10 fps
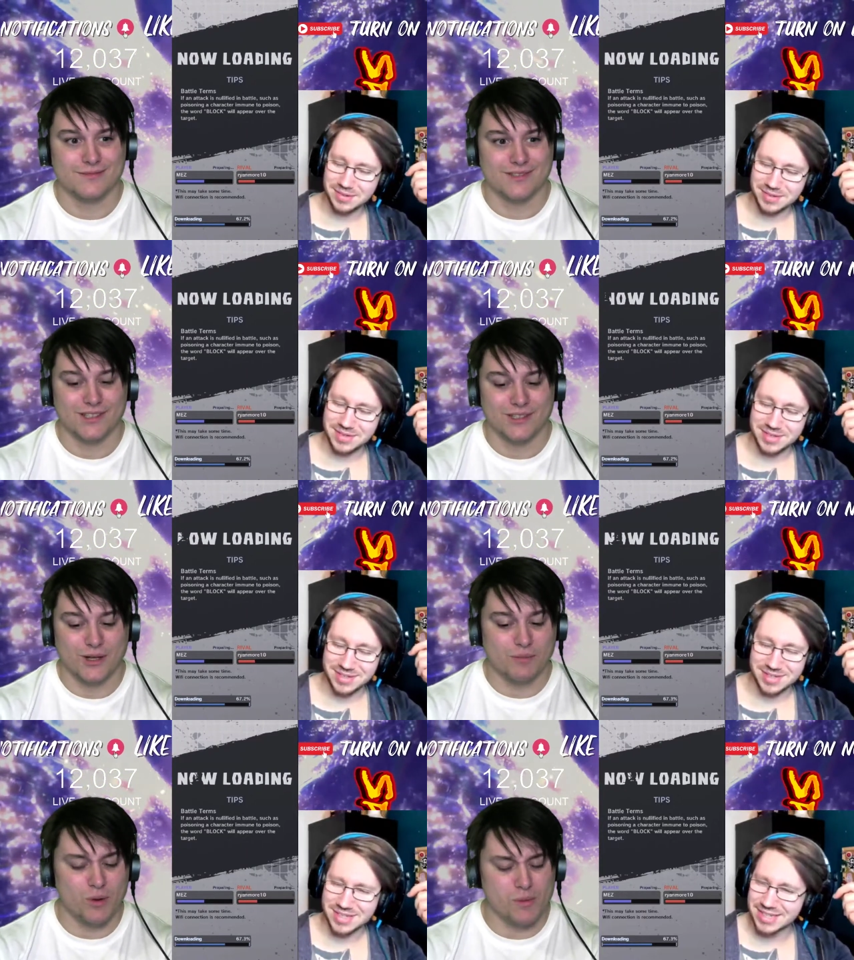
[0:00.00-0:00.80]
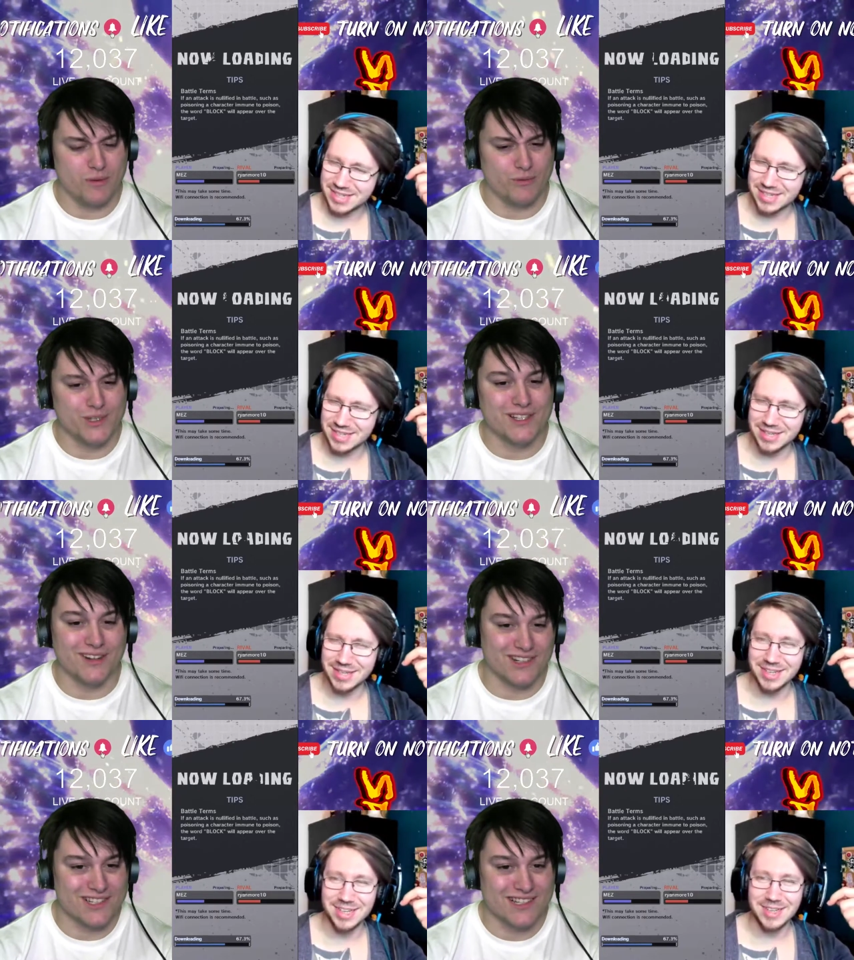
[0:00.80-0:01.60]
Speaker 1: You have Bulma 3
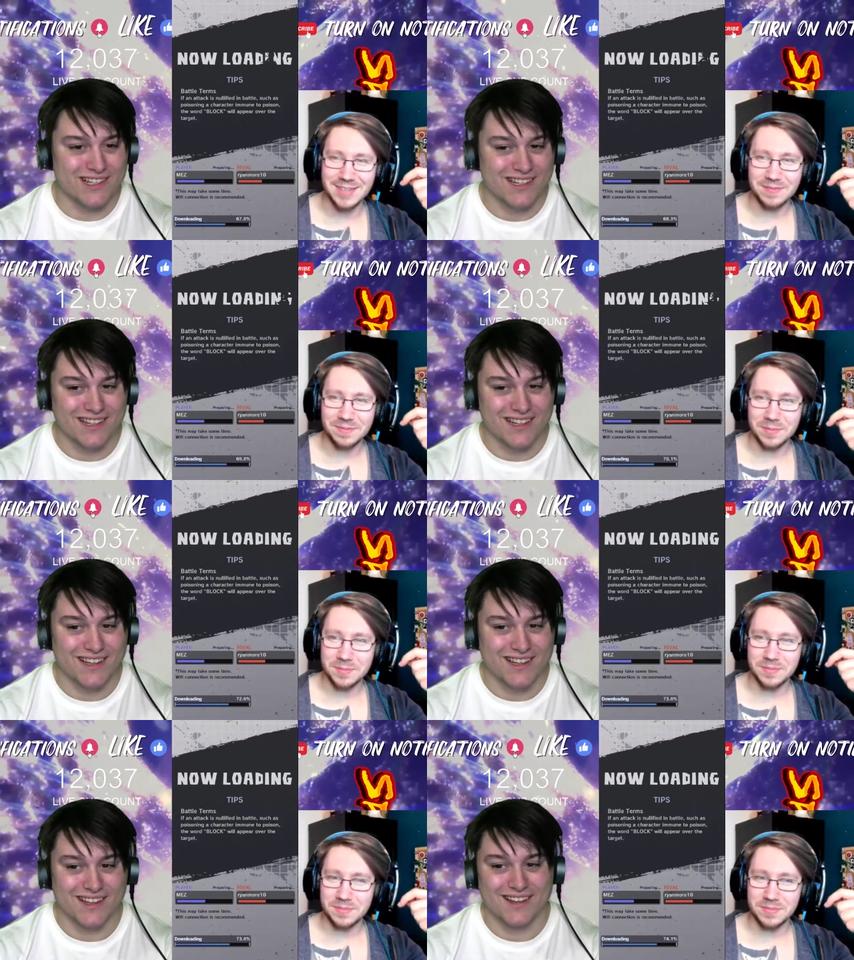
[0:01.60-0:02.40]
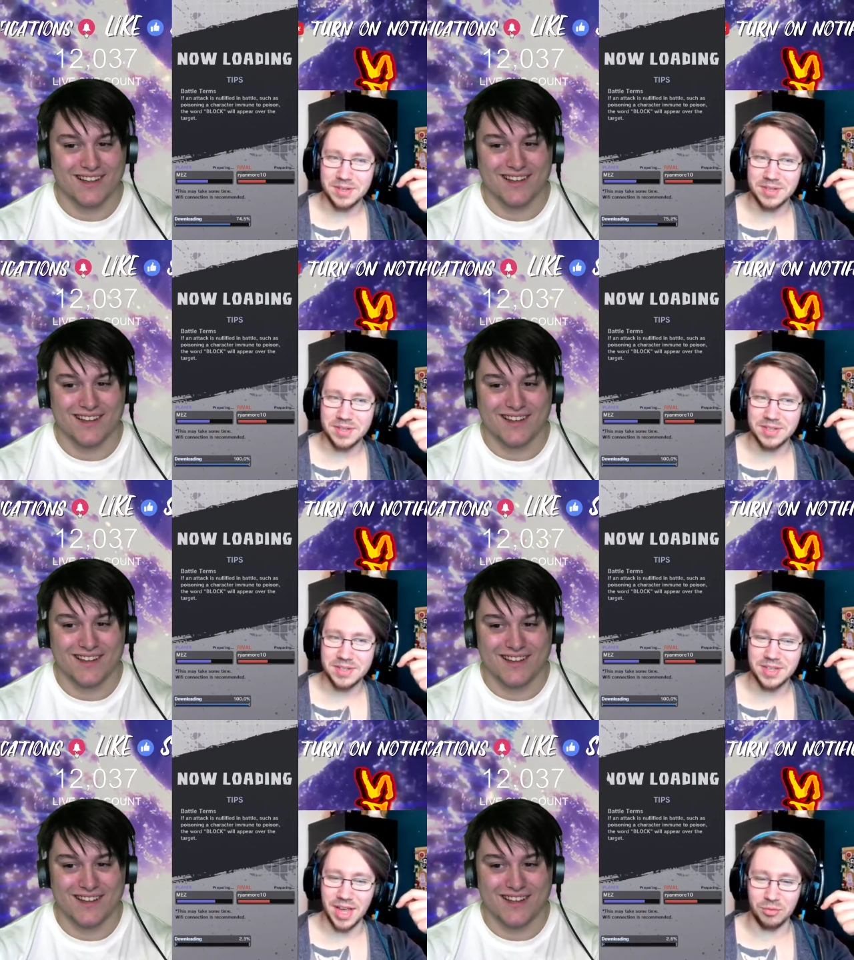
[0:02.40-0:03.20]
stars.
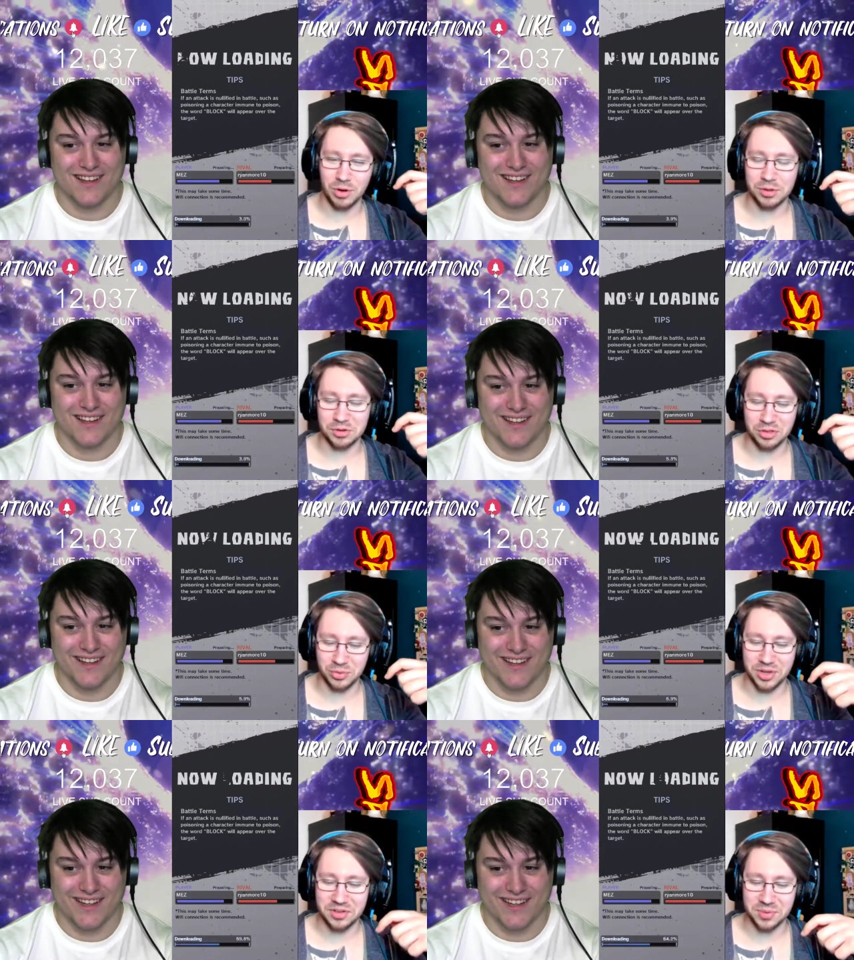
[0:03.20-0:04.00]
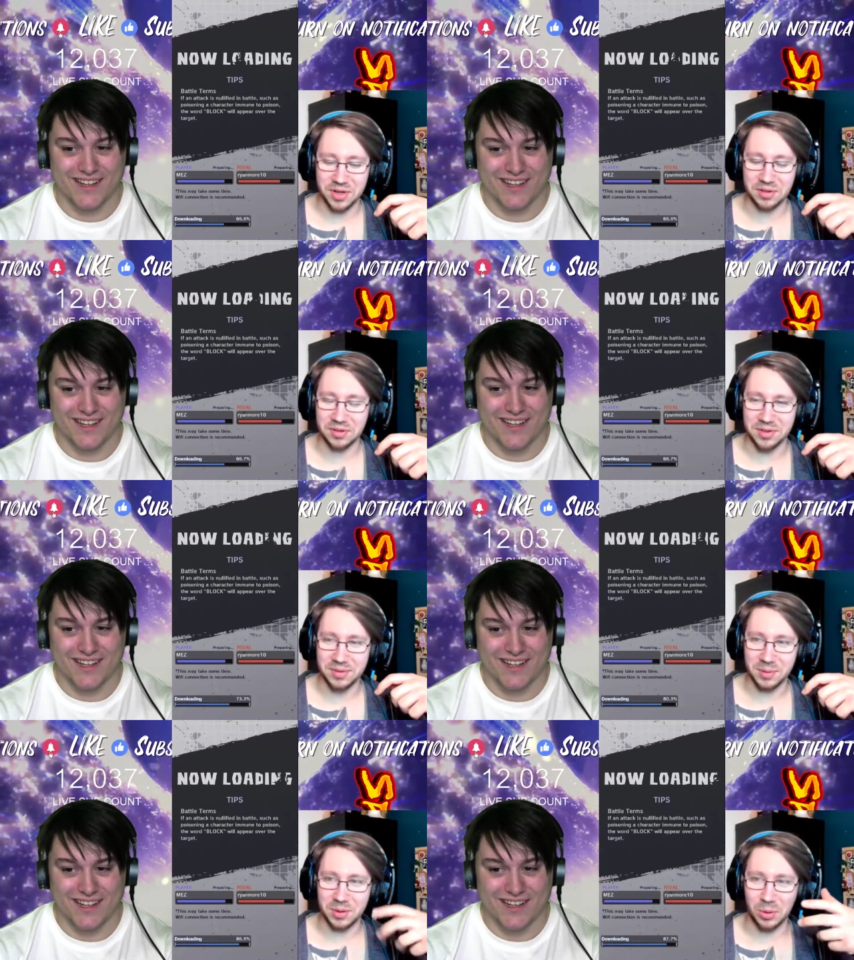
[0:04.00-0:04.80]
Speaker 2: Yeah, Rilldo's 3 as well.
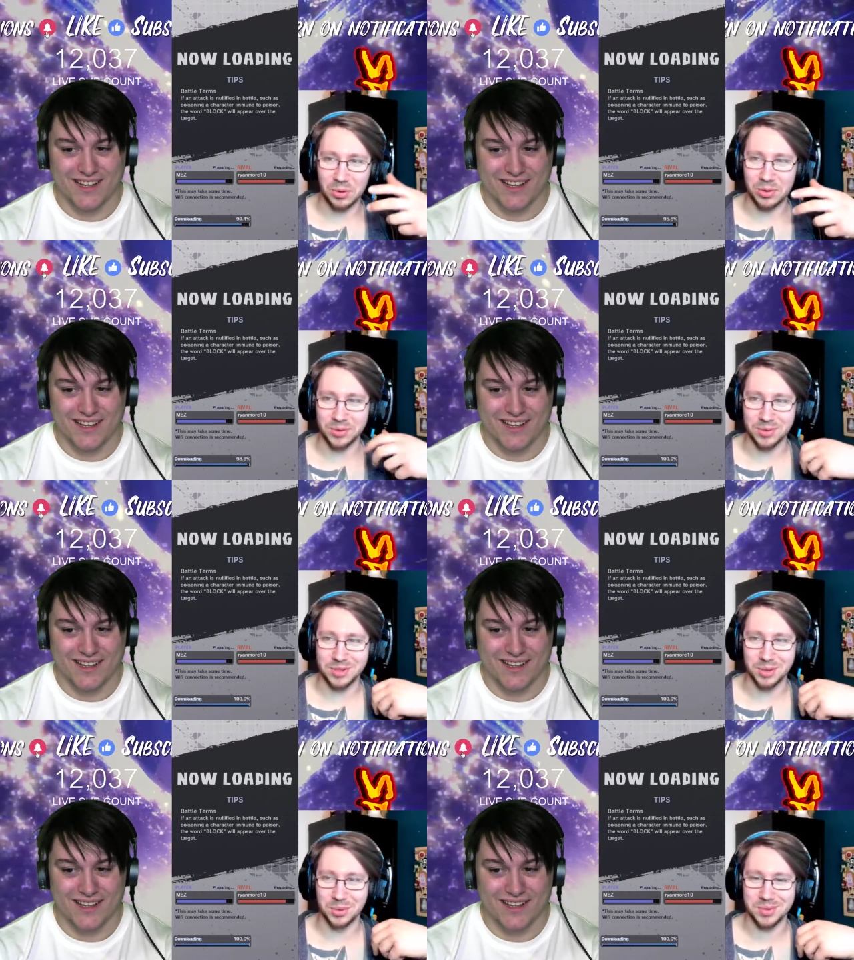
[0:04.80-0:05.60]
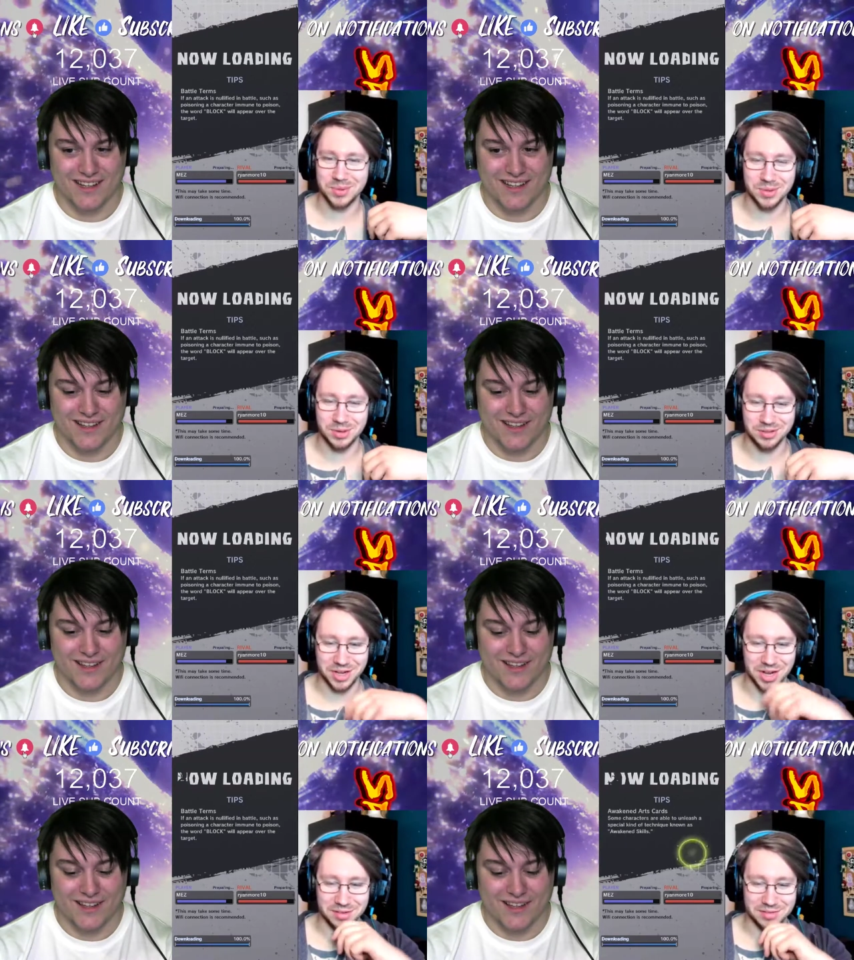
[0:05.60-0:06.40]
But Goku's only 2, so I don't think I
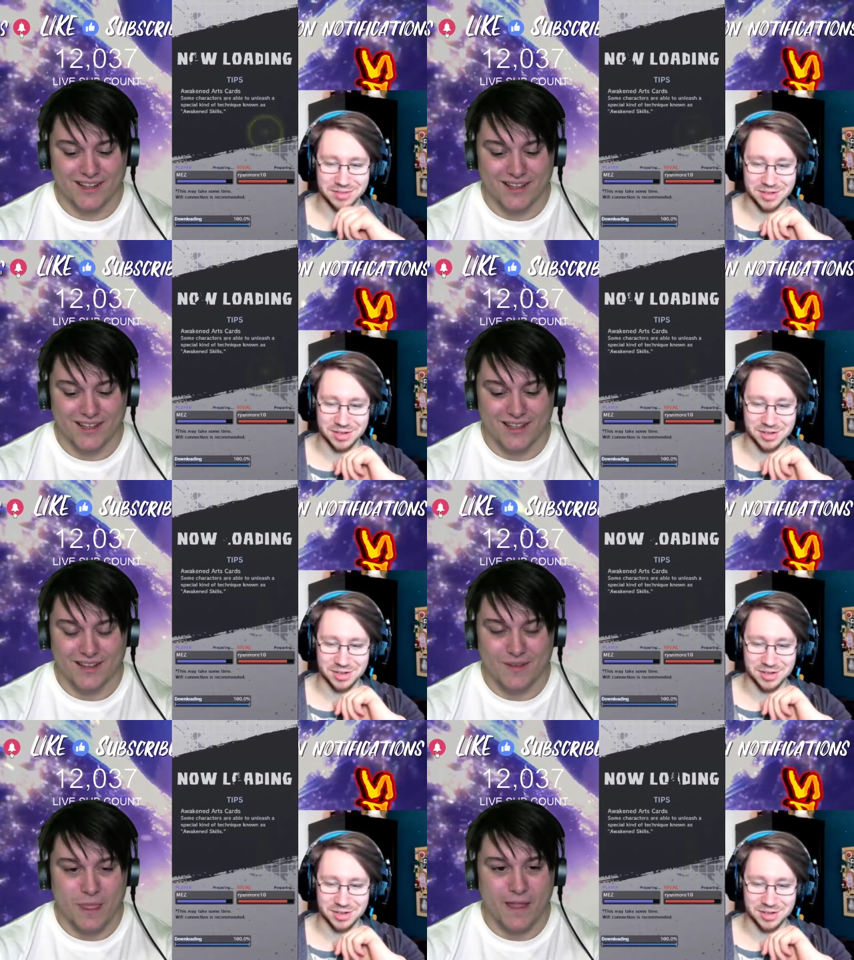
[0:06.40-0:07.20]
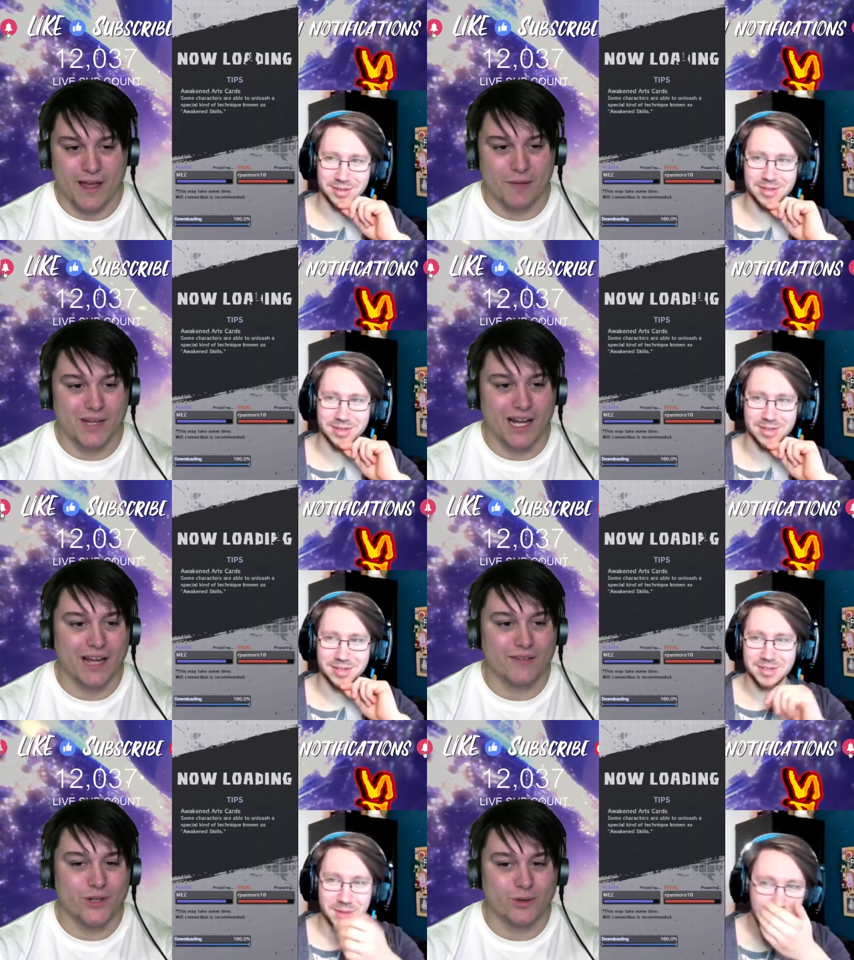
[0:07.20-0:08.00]
have stars on my side here.
Speaker 1: I mean, I
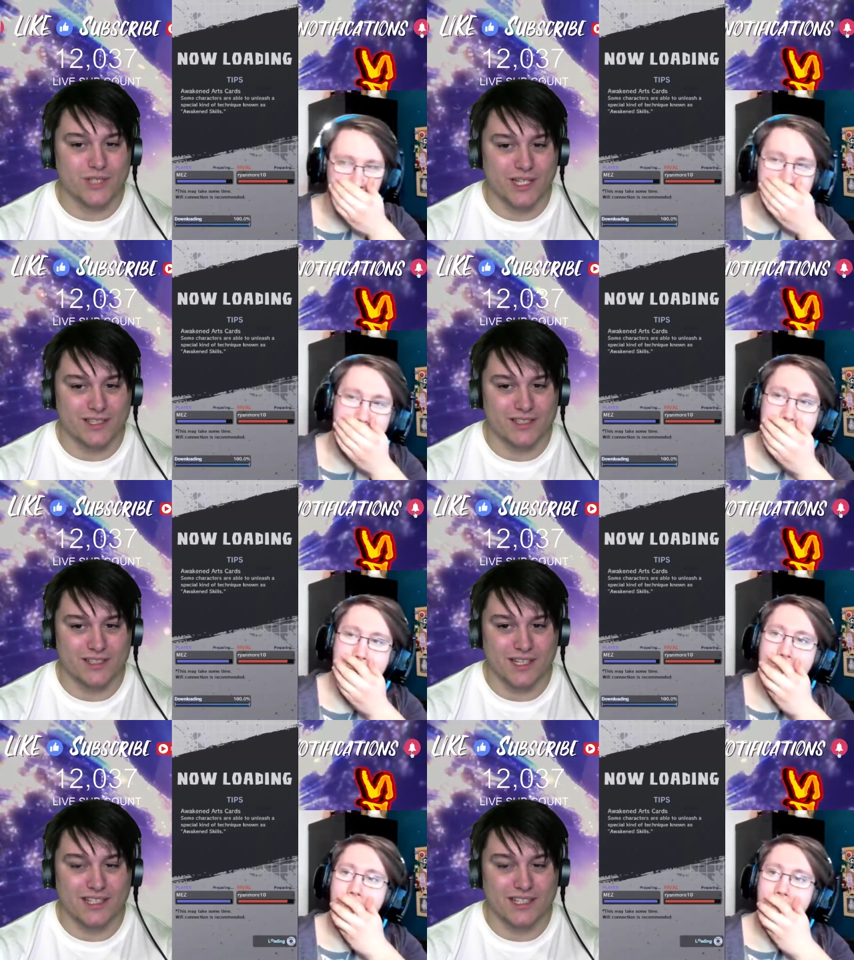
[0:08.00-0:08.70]
have Gotenks. He